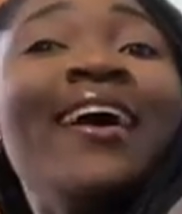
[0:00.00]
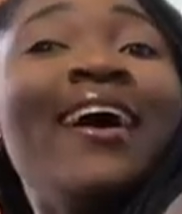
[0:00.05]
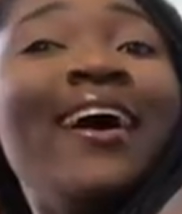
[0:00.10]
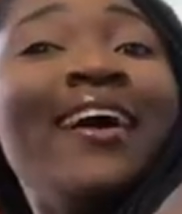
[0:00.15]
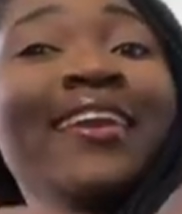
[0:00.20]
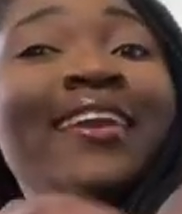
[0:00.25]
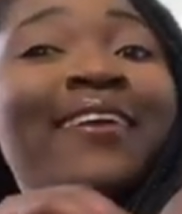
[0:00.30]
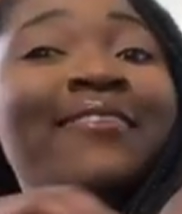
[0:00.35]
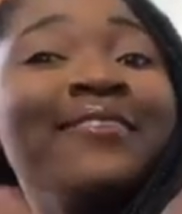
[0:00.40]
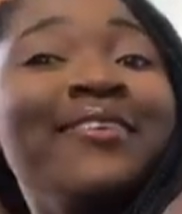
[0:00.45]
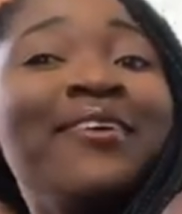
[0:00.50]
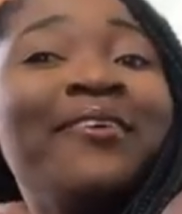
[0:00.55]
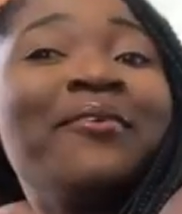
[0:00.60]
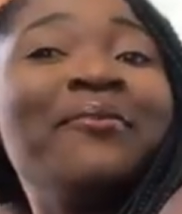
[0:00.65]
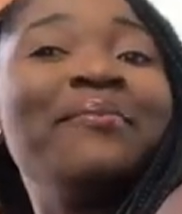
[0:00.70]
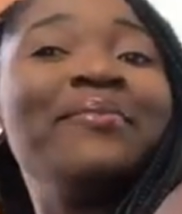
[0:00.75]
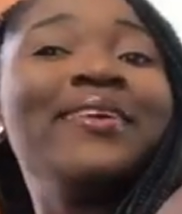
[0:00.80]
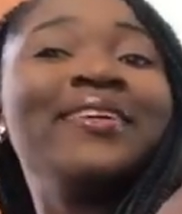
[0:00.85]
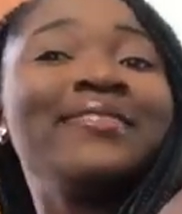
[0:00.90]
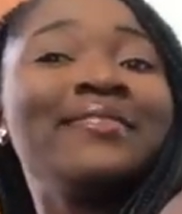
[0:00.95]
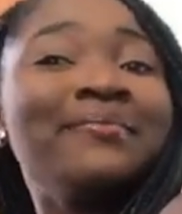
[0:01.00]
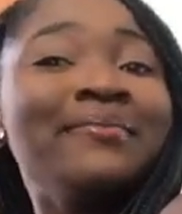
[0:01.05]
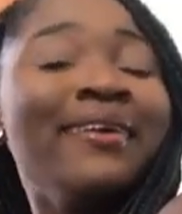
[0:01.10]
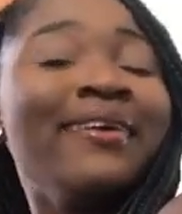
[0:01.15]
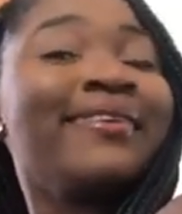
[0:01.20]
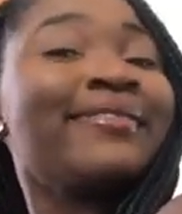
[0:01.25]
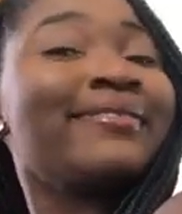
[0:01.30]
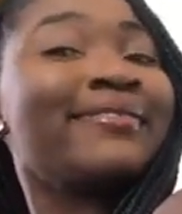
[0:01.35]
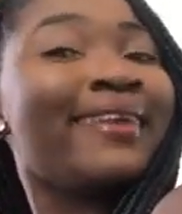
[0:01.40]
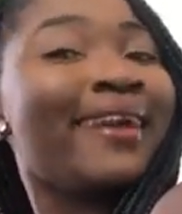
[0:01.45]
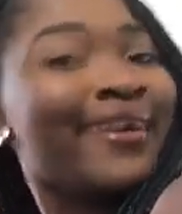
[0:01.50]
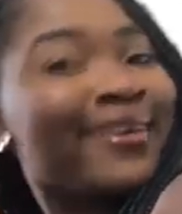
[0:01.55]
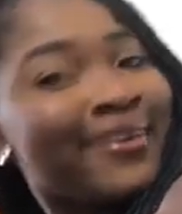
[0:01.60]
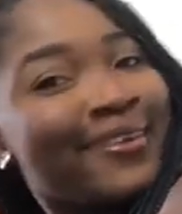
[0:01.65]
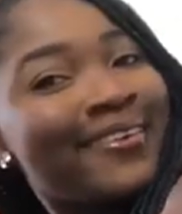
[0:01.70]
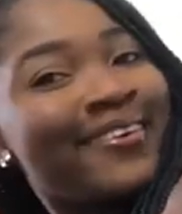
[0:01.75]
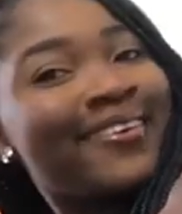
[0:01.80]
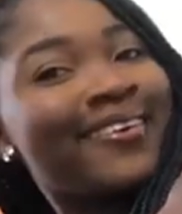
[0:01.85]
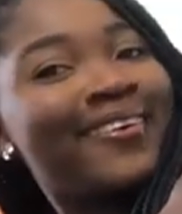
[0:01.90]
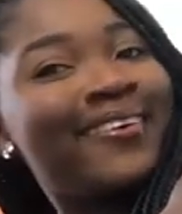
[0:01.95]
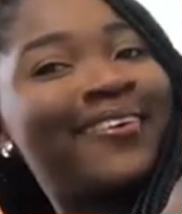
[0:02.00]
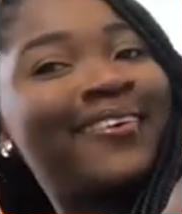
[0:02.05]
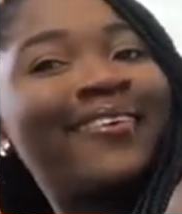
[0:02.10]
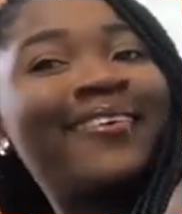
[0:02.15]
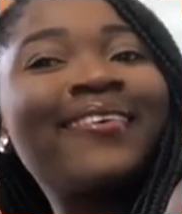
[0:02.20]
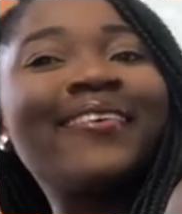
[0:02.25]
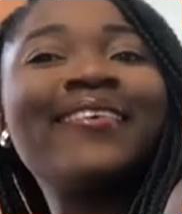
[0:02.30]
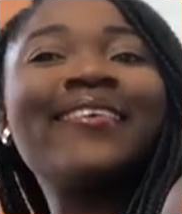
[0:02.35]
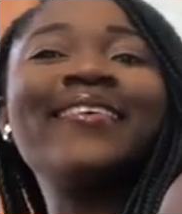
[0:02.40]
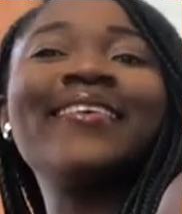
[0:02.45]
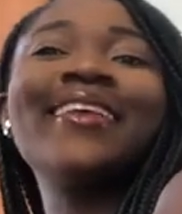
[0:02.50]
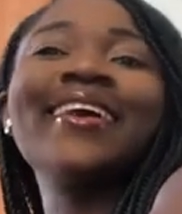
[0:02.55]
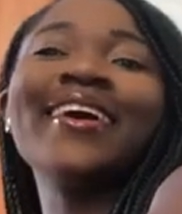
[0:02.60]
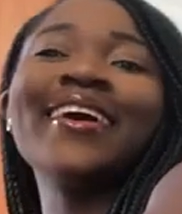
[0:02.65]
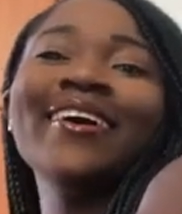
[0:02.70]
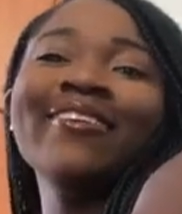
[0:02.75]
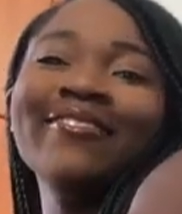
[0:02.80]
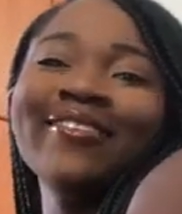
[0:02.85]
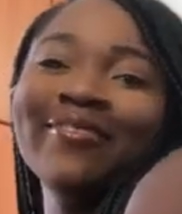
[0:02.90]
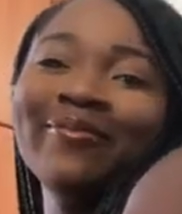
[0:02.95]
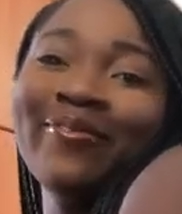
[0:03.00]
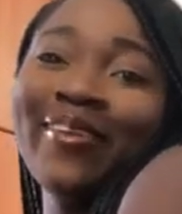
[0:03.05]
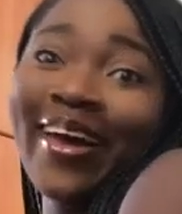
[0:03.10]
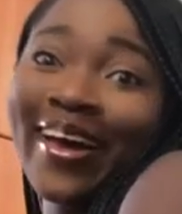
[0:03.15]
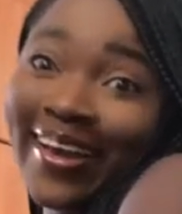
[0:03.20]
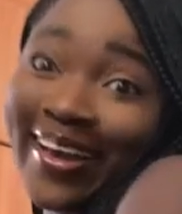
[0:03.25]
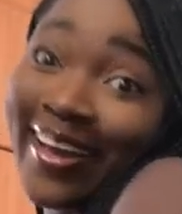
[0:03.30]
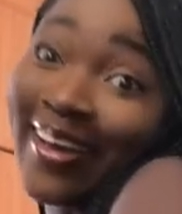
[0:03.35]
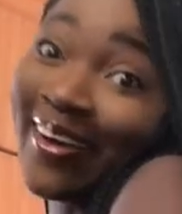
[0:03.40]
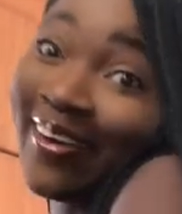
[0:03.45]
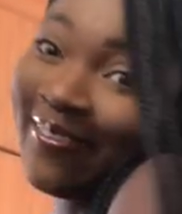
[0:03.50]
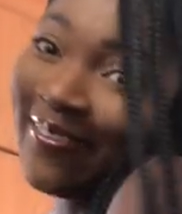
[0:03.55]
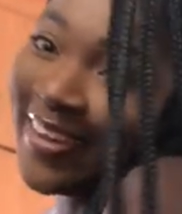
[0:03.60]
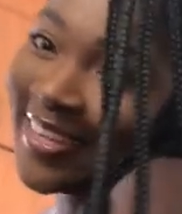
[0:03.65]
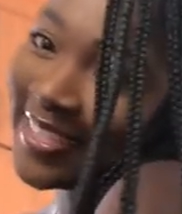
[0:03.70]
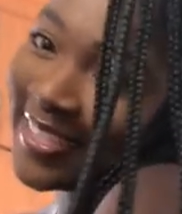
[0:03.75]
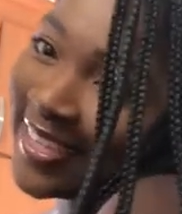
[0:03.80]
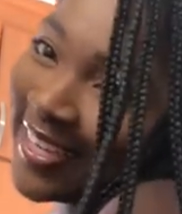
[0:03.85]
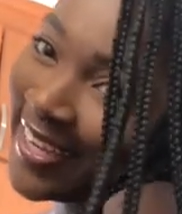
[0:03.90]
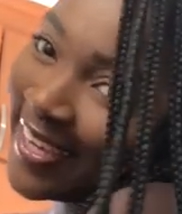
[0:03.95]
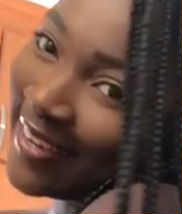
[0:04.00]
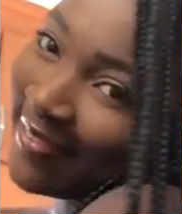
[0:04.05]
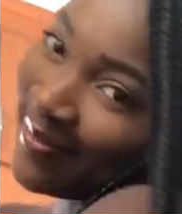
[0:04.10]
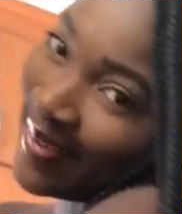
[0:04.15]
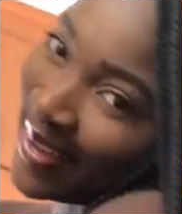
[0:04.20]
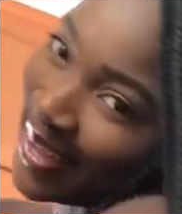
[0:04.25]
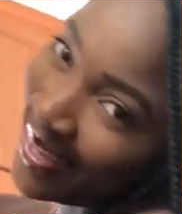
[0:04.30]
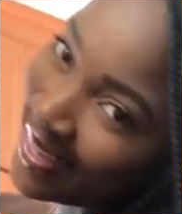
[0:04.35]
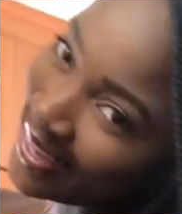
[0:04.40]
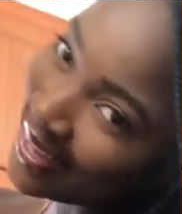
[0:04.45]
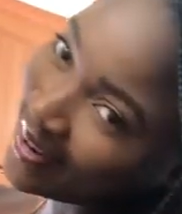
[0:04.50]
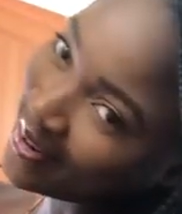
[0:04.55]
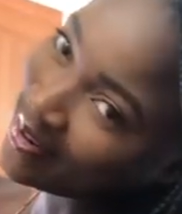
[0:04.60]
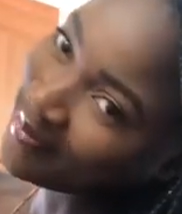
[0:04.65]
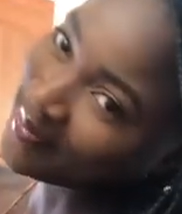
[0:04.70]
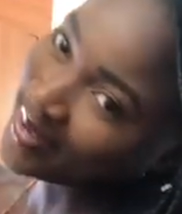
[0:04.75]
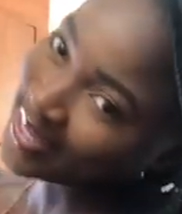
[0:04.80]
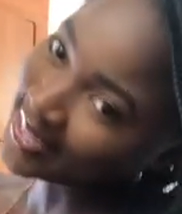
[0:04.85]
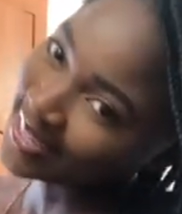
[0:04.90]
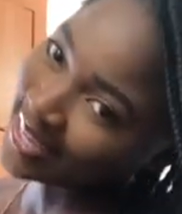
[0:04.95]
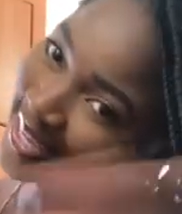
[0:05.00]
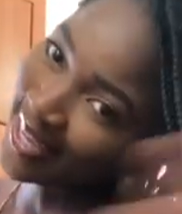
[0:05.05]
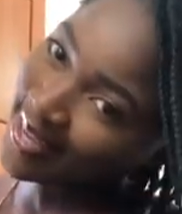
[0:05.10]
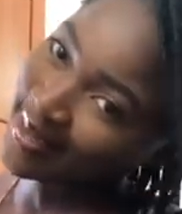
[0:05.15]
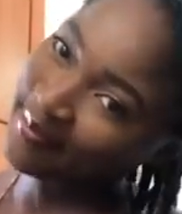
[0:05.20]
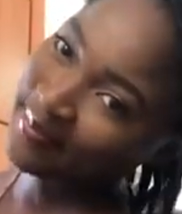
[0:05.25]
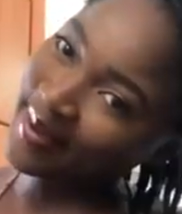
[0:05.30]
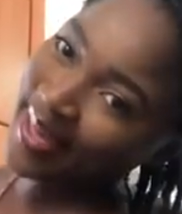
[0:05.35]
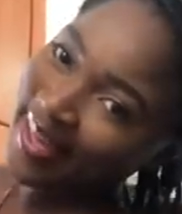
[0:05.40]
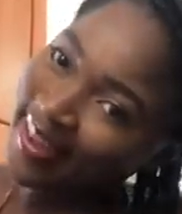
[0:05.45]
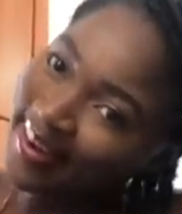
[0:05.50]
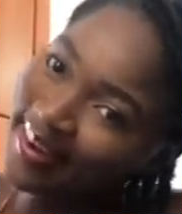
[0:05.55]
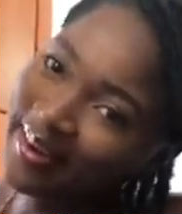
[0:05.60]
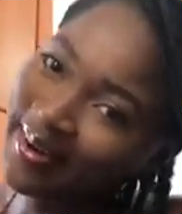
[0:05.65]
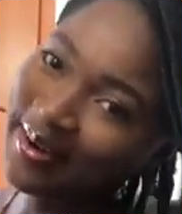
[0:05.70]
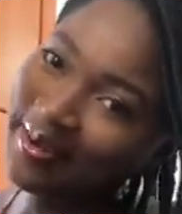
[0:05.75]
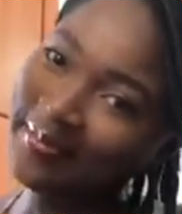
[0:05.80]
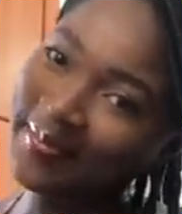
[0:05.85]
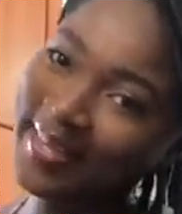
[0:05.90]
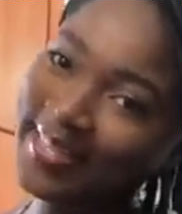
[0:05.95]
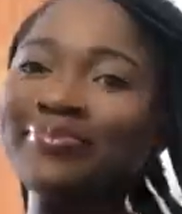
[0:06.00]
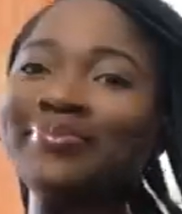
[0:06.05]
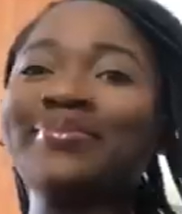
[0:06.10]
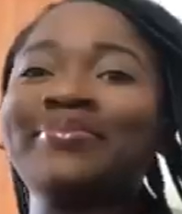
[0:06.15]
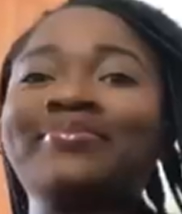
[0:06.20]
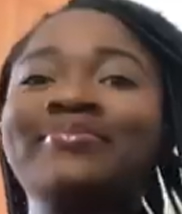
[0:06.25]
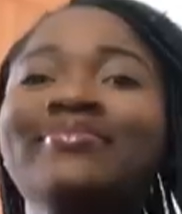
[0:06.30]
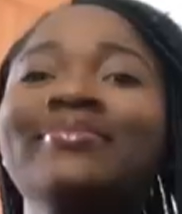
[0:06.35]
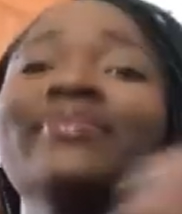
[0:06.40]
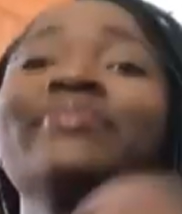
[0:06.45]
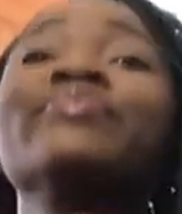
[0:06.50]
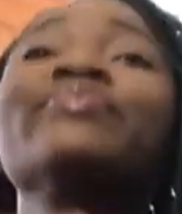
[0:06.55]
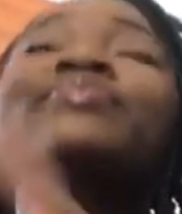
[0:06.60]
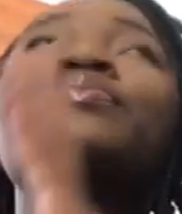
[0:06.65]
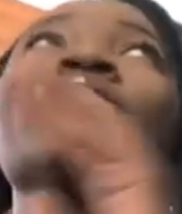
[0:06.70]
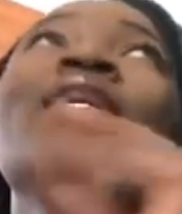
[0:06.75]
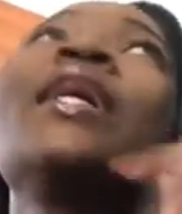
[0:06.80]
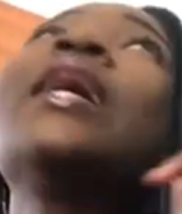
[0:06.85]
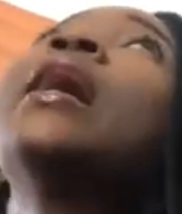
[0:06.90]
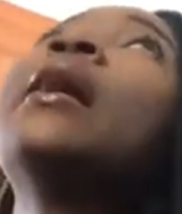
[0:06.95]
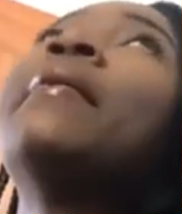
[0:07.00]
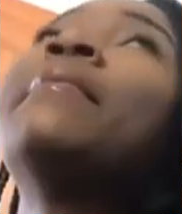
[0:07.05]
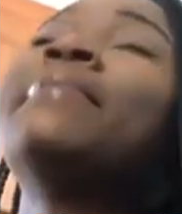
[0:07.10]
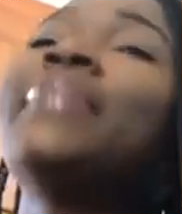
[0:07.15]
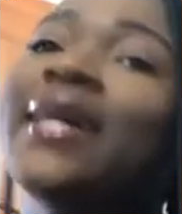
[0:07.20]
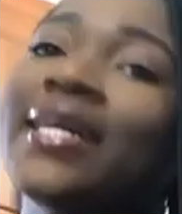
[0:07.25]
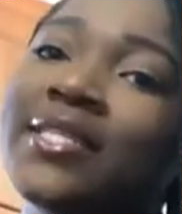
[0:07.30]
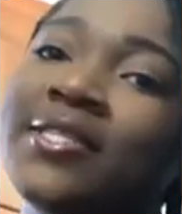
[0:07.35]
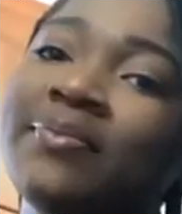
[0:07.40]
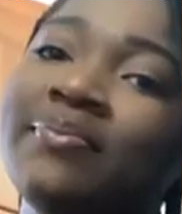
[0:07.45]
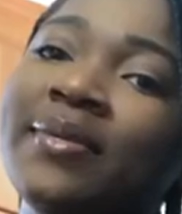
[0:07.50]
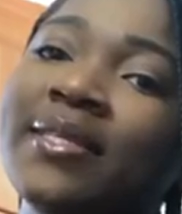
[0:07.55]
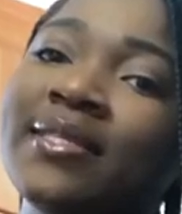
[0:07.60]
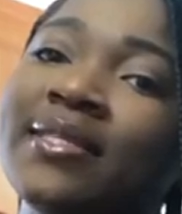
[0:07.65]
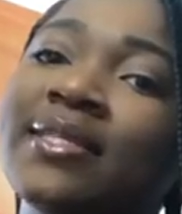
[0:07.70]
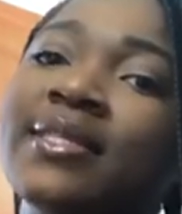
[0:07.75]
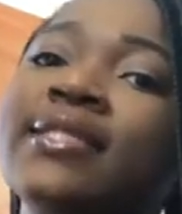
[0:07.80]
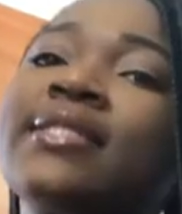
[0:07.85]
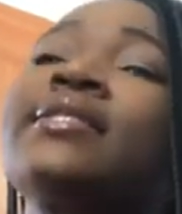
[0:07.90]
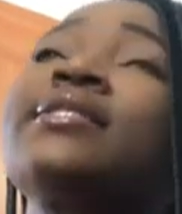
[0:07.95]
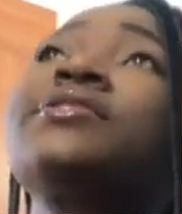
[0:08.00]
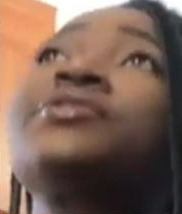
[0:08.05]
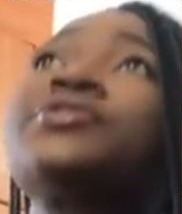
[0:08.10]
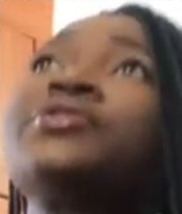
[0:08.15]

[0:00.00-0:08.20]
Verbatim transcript: I love your complexion. I'm like, Thank you. Like, I'm in black girl magic, black girl magic, black girl magic. Mm. Back to business.